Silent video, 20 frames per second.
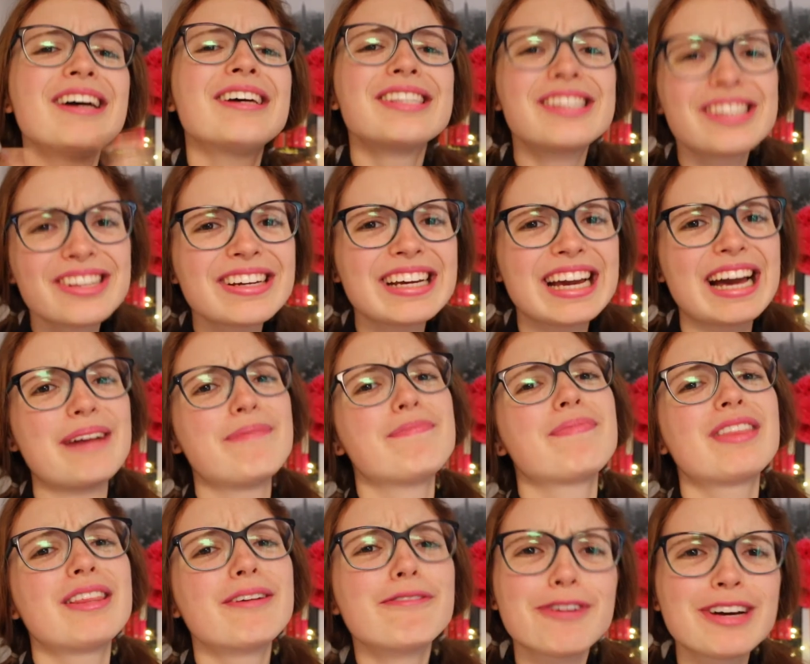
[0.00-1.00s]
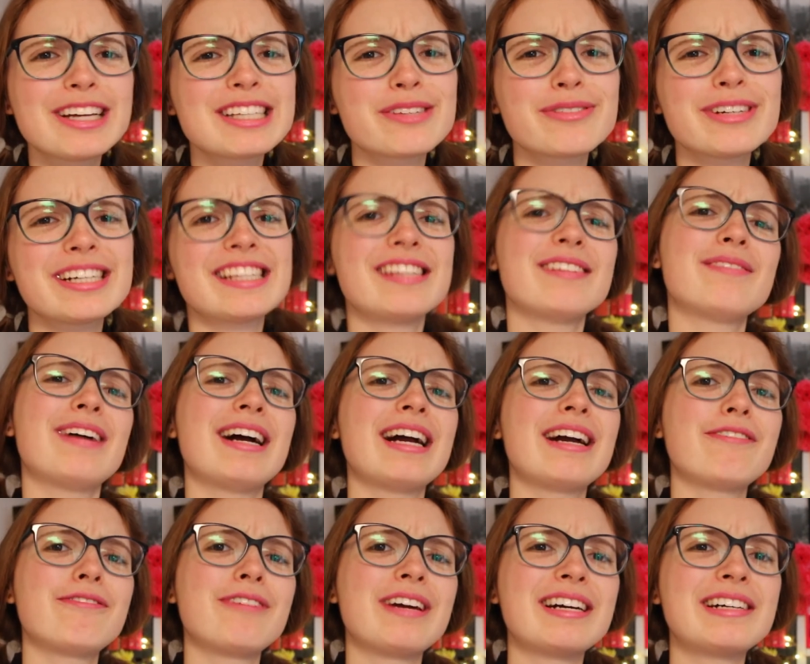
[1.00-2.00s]
So yeah, the first reason why
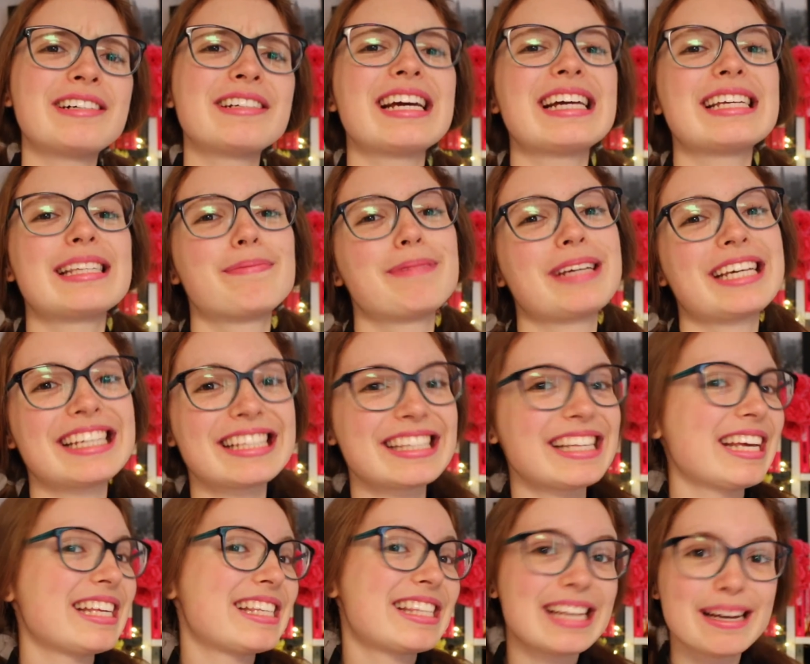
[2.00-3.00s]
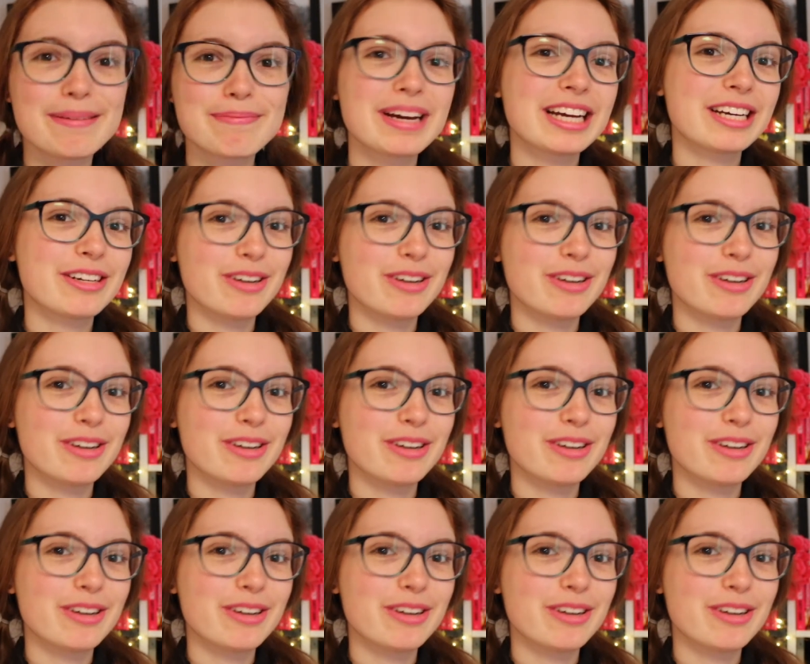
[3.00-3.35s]
I failed is because I set my